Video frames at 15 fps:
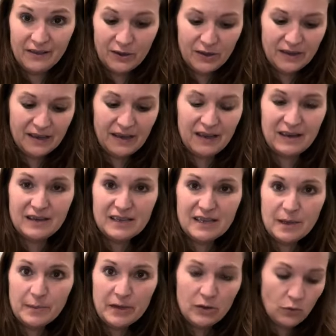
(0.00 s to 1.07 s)
Look at that.
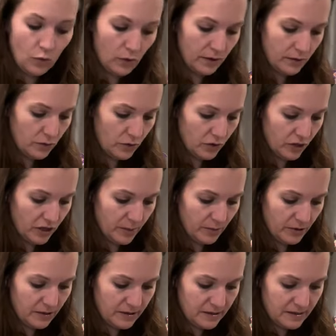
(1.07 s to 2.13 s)
Yummy Oreo cookie
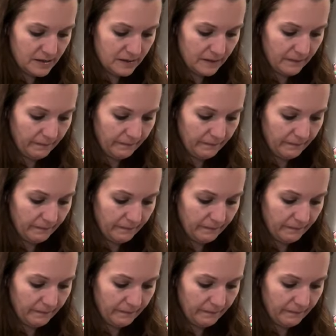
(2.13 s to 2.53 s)
balls.